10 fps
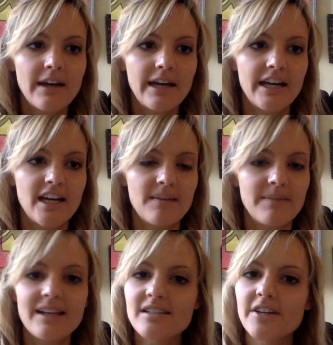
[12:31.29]
And
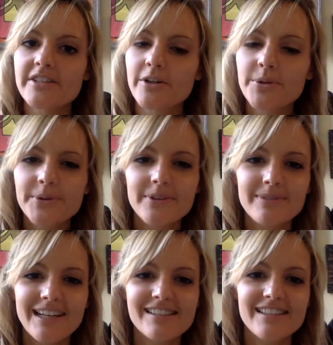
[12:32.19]
it's also cool
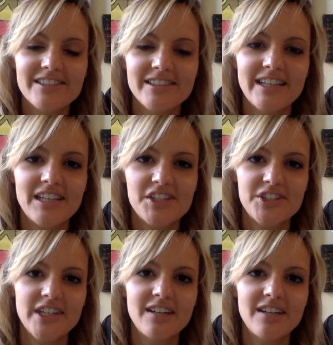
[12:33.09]
because there's a history